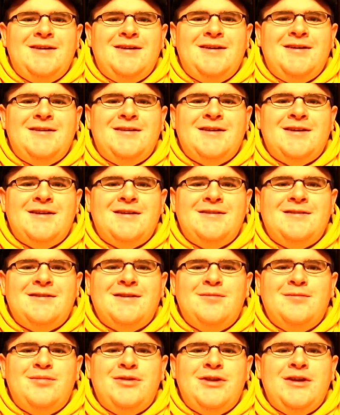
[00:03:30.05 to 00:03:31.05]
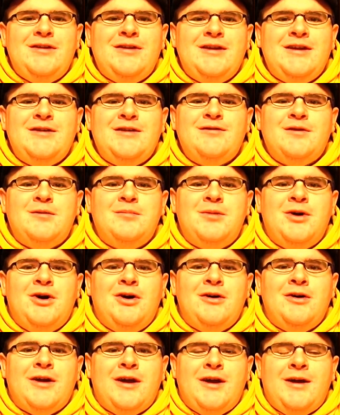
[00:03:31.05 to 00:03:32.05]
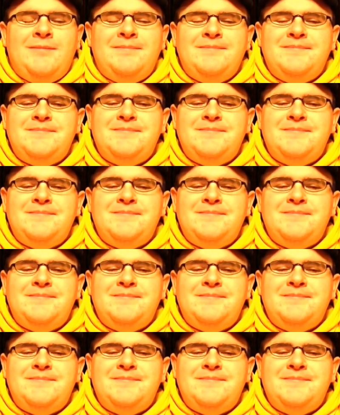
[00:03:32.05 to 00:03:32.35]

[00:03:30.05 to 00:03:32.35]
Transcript: a completely different ball game.